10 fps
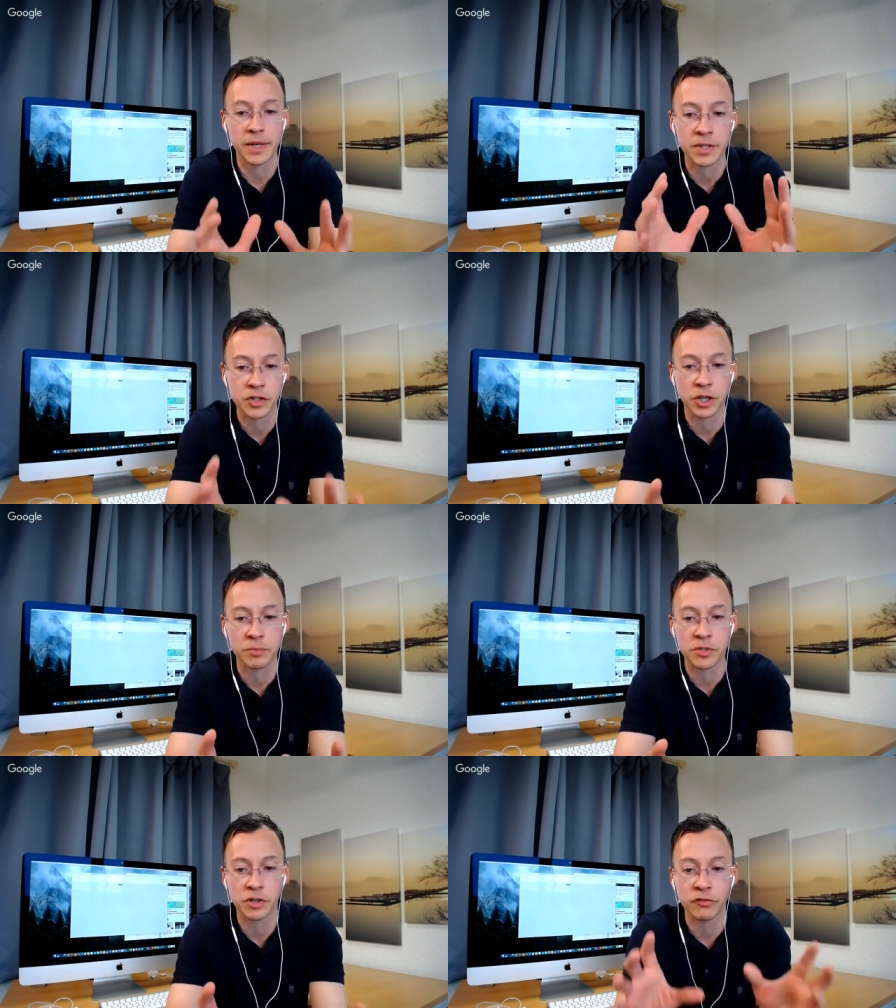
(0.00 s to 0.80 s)
in
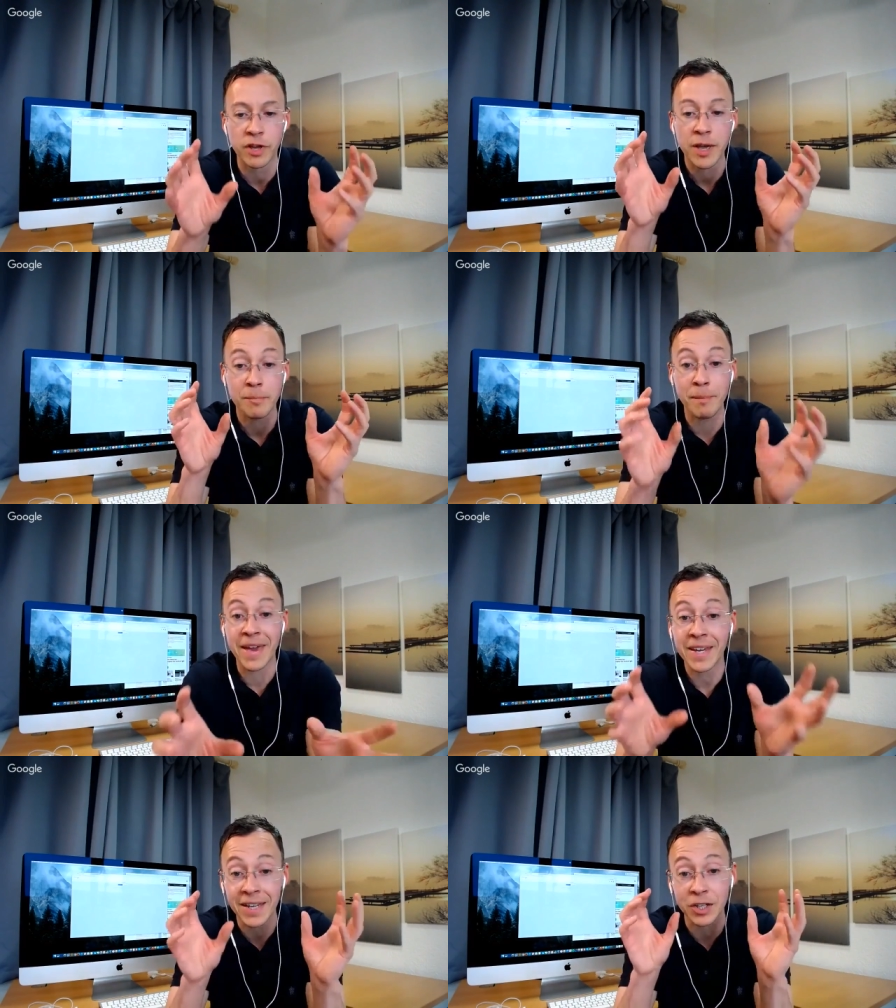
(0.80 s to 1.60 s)
terms of
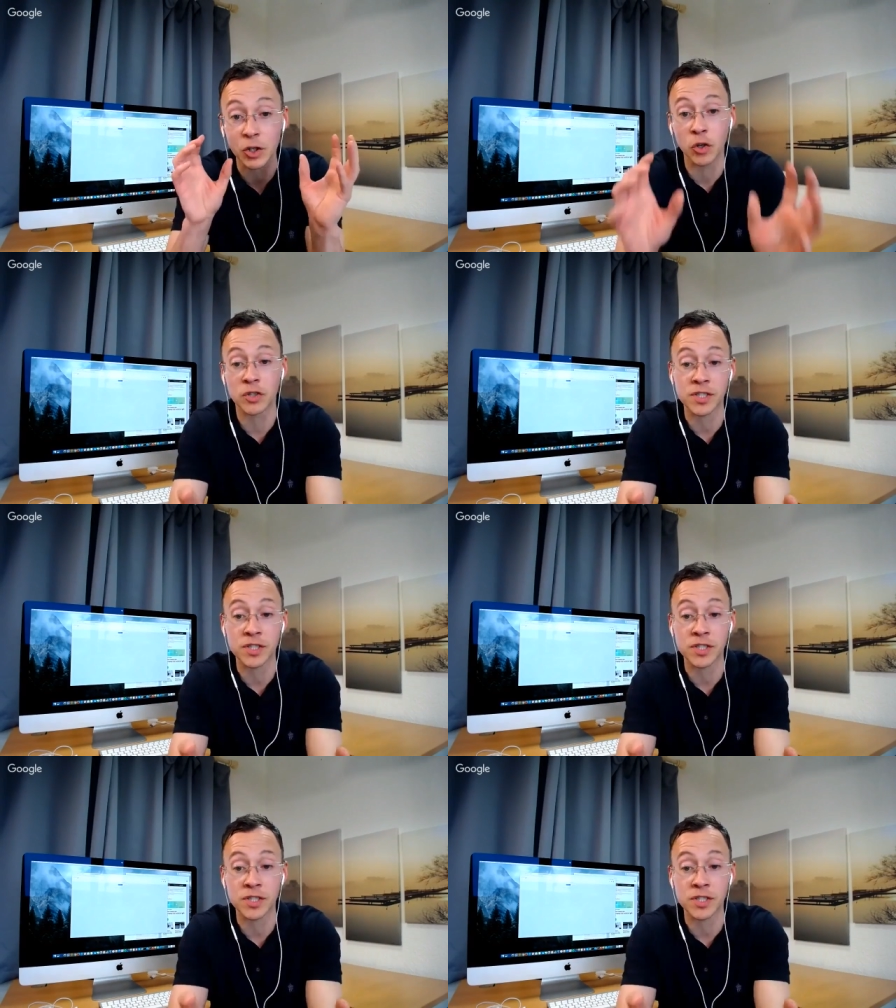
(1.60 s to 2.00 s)
making good